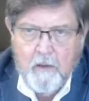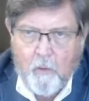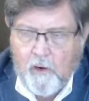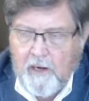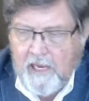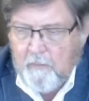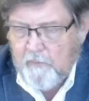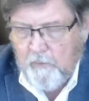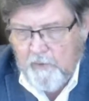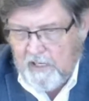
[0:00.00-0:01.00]
or it
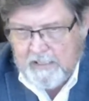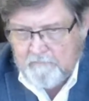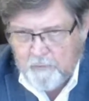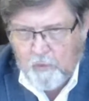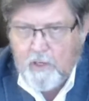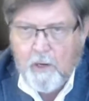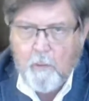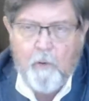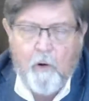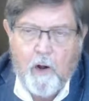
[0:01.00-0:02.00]
happened when you got drunk at
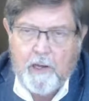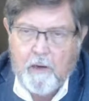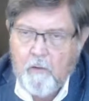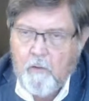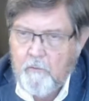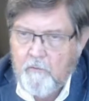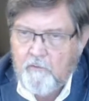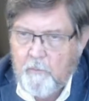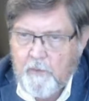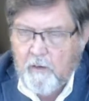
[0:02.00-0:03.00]
a party or
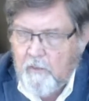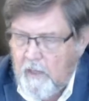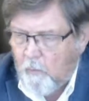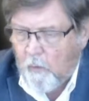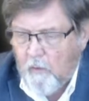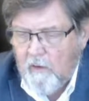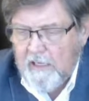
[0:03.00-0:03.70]
something on that order.